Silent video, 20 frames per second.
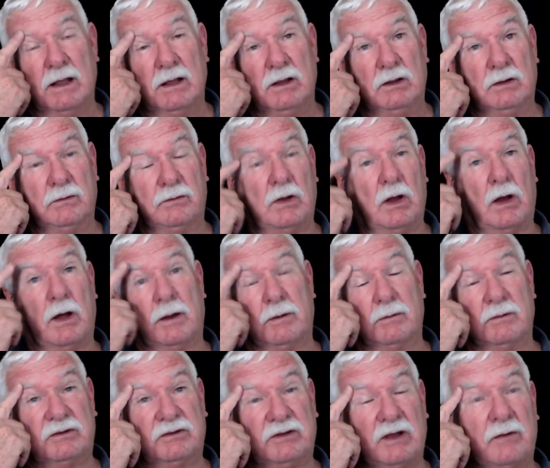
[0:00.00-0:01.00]
you've
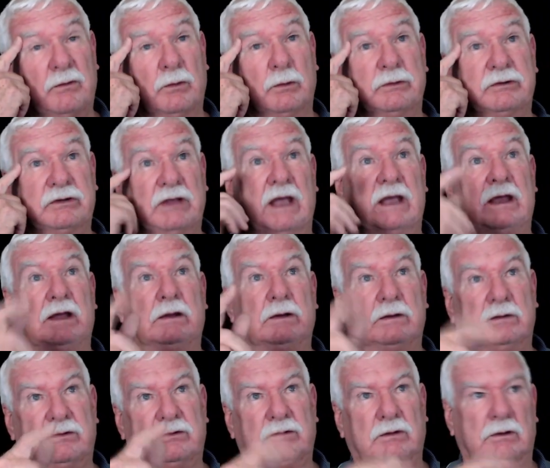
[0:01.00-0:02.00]
got several
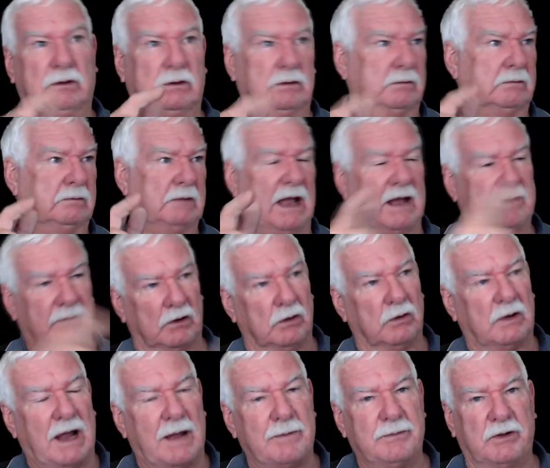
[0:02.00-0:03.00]
seconds to have a
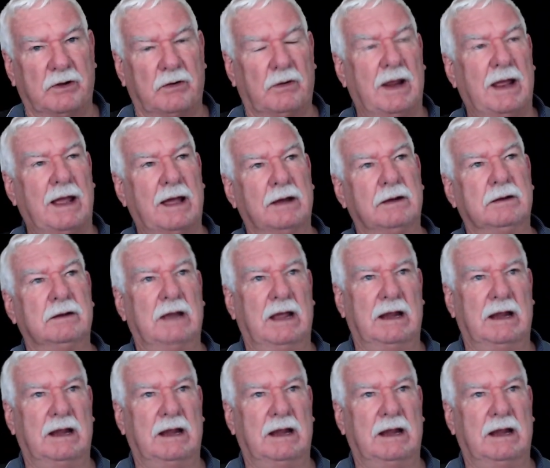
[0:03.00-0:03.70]
look up the ground.